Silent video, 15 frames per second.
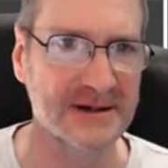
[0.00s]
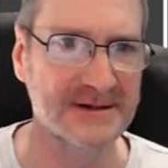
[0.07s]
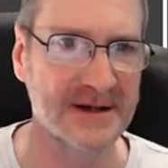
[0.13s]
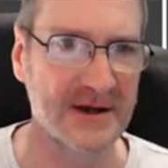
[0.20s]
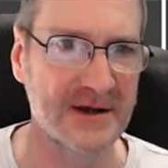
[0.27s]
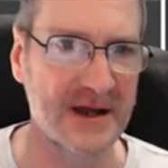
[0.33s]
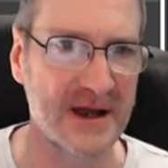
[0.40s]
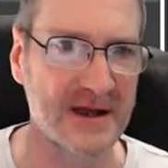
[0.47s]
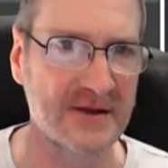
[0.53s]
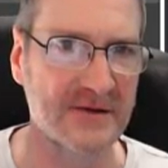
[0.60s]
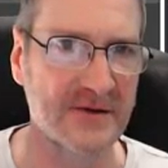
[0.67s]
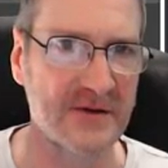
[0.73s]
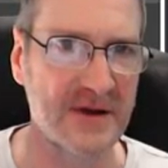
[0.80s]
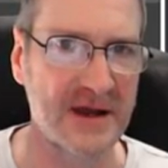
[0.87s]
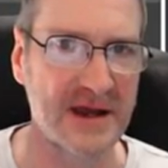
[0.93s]
It's okay
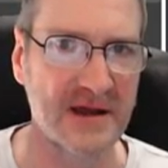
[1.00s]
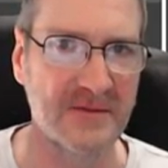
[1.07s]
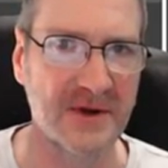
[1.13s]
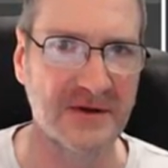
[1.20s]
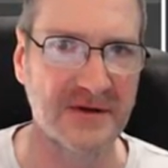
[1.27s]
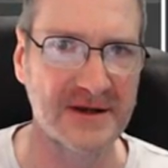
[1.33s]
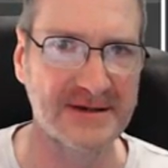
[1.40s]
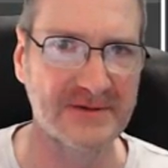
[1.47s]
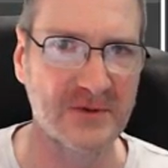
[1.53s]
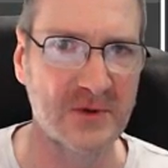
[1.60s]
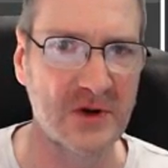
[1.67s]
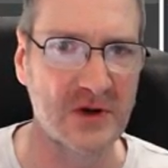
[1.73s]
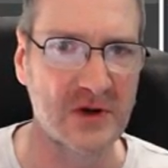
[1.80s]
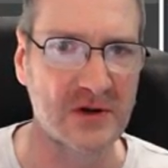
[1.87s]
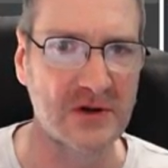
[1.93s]
through here, but this
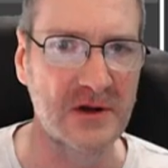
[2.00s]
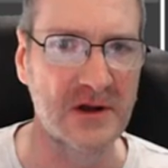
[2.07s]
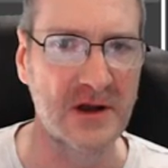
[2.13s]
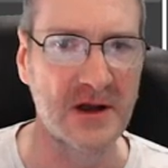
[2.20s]
wall,